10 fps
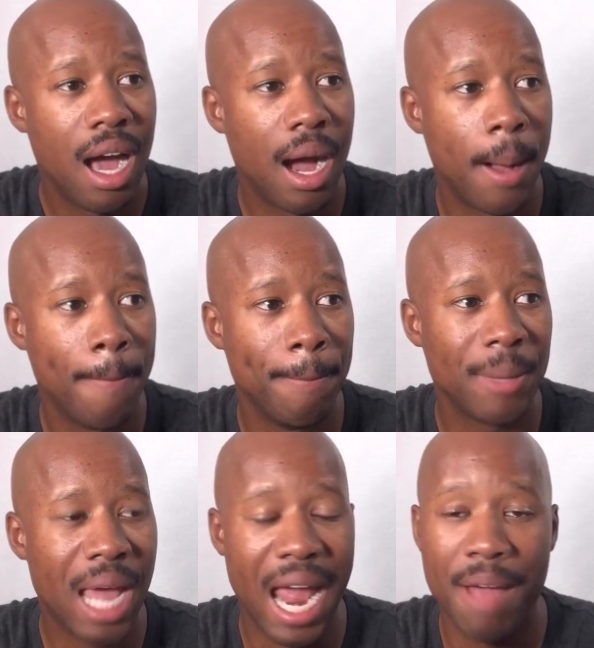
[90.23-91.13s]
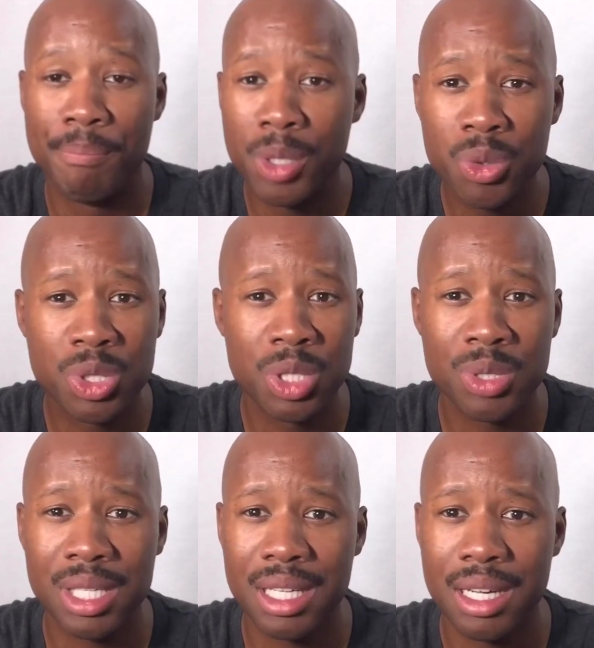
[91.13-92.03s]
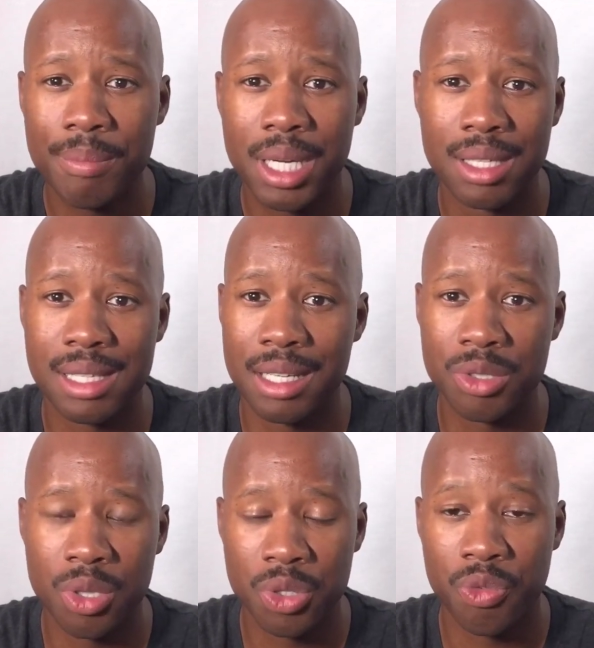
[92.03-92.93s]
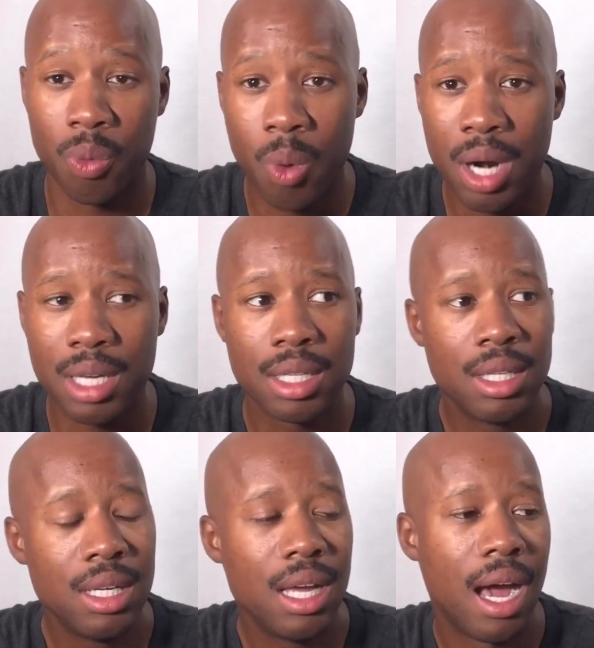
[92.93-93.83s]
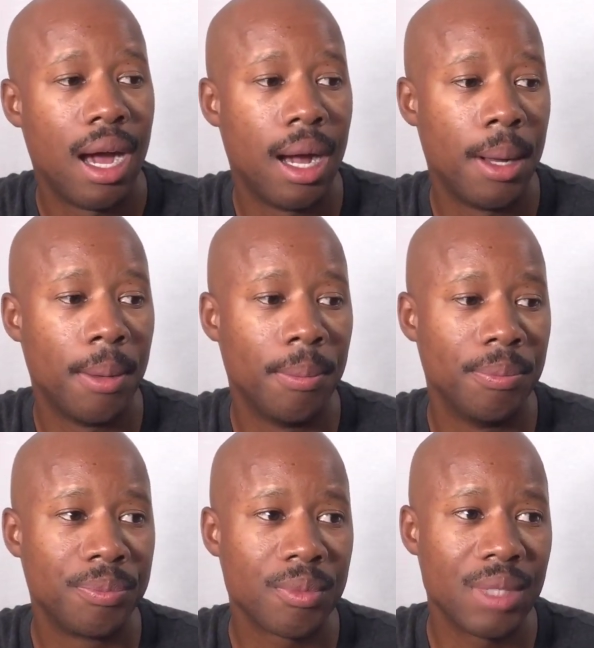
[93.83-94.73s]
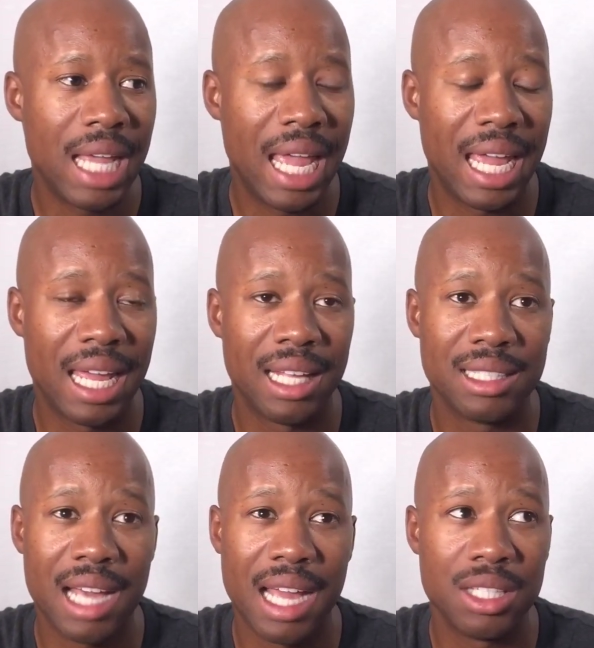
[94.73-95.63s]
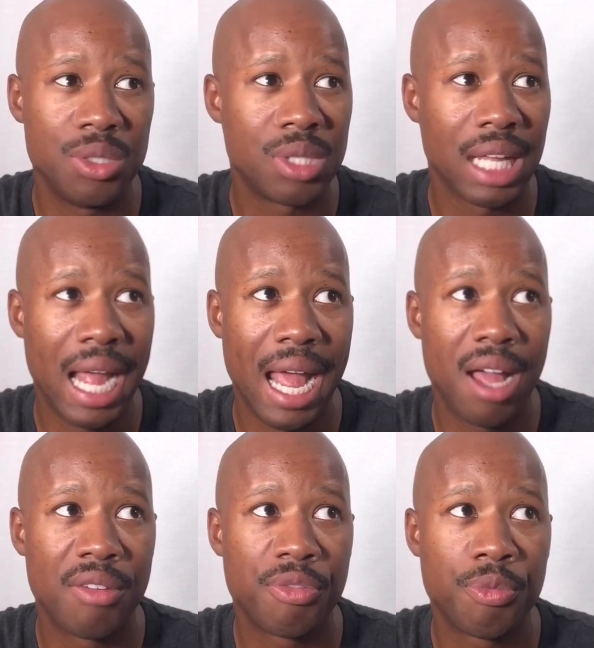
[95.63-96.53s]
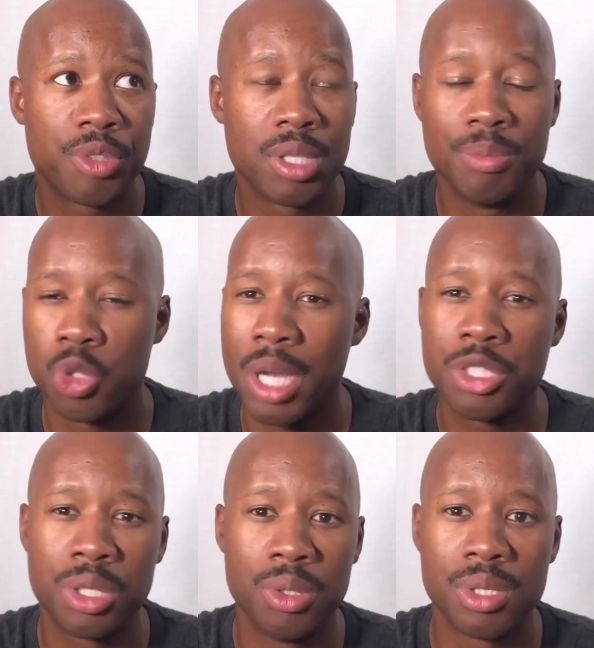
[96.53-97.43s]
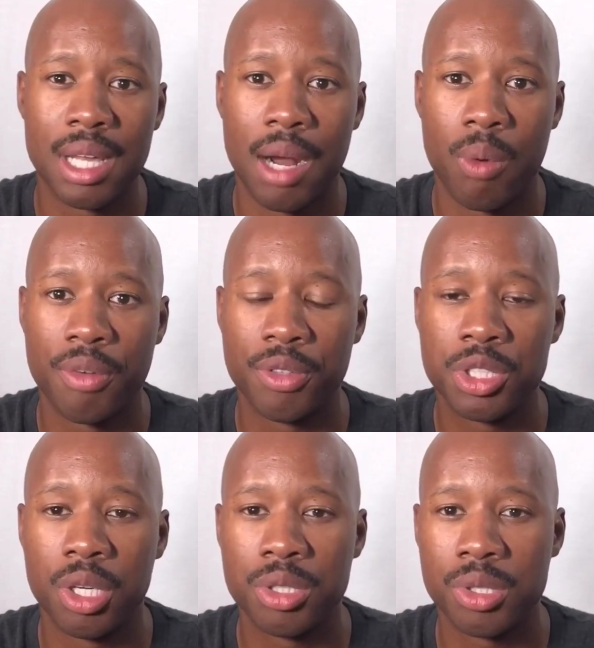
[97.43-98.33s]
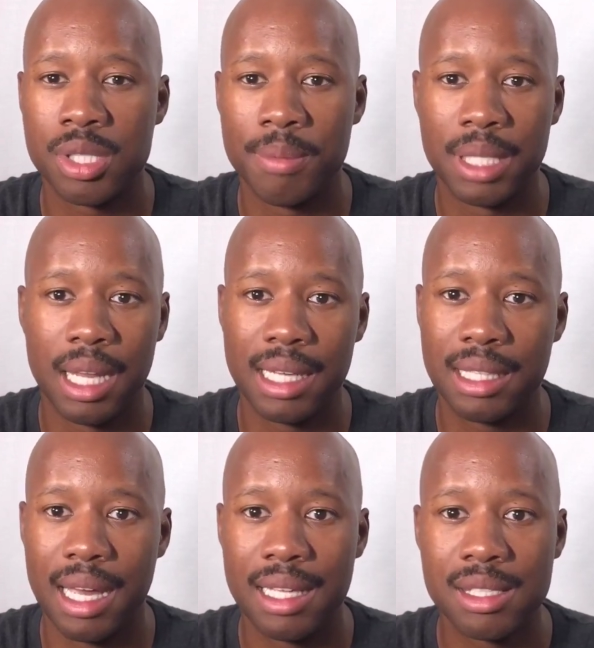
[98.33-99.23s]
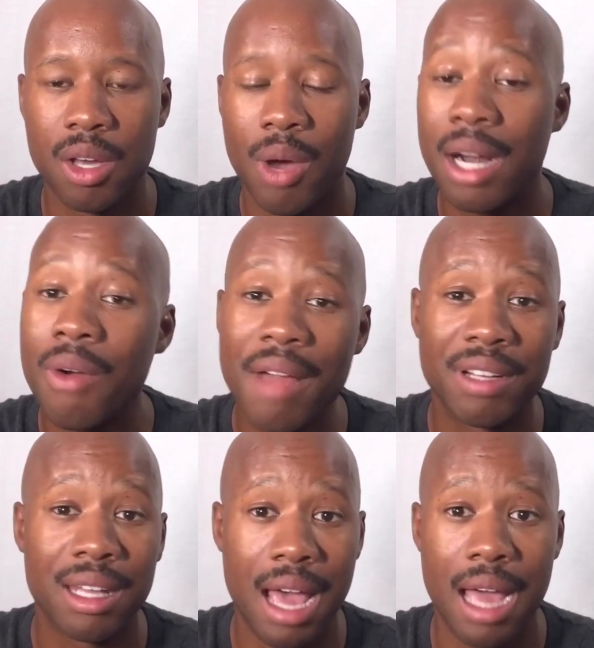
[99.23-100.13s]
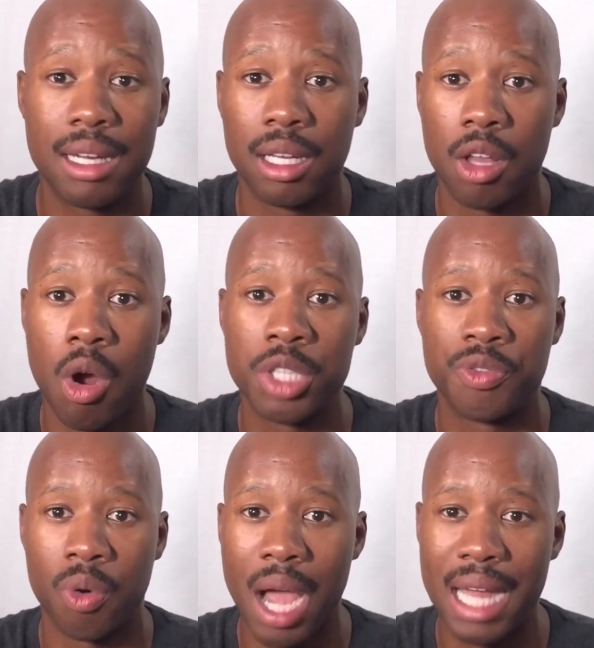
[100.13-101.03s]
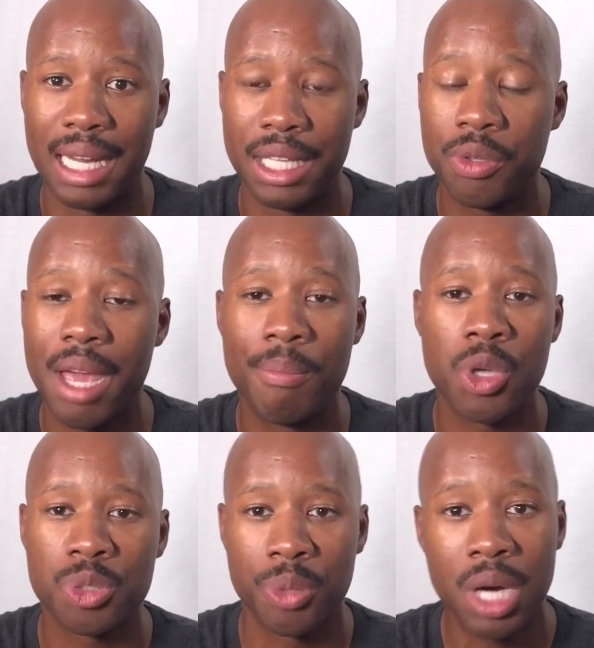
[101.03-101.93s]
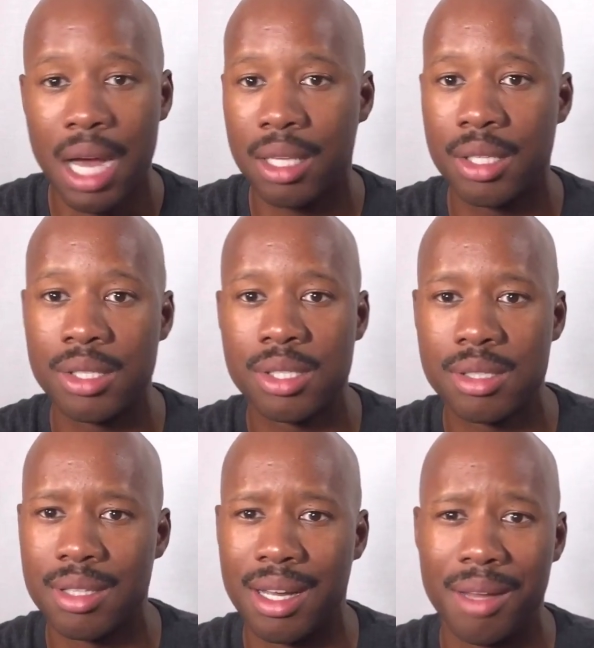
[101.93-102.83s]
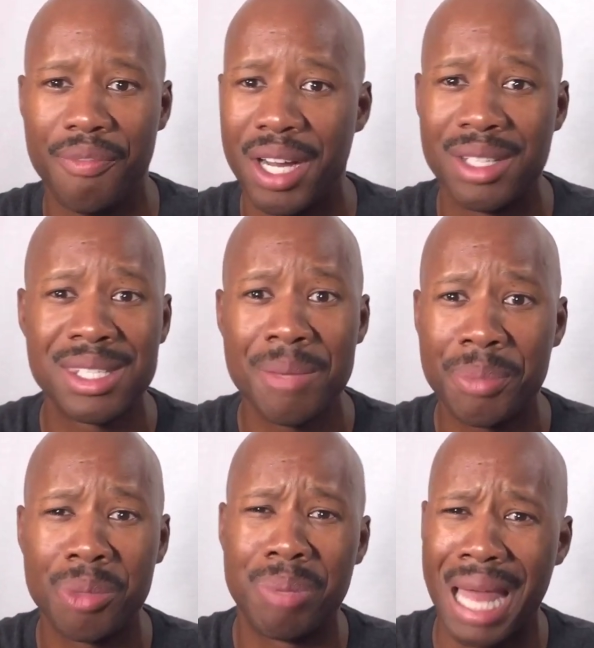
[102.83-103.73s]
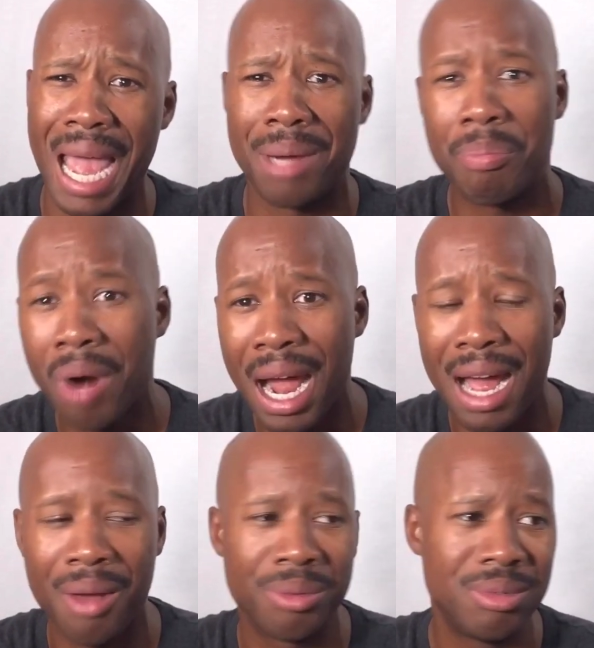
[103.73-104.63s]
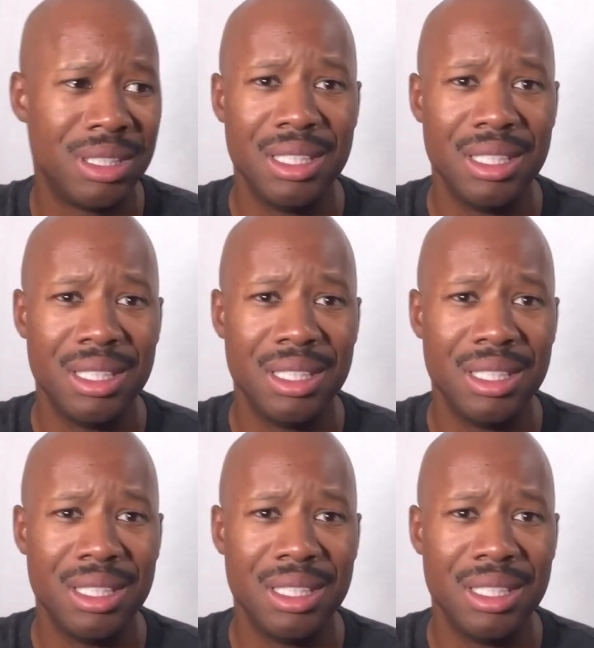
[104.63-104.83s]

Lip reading: I have boots usually because I use those for work. And I usually have some dress shoes that I wear for church or something like that. So I don't have a large variety. I do have multiple colors, very simple, black, brown,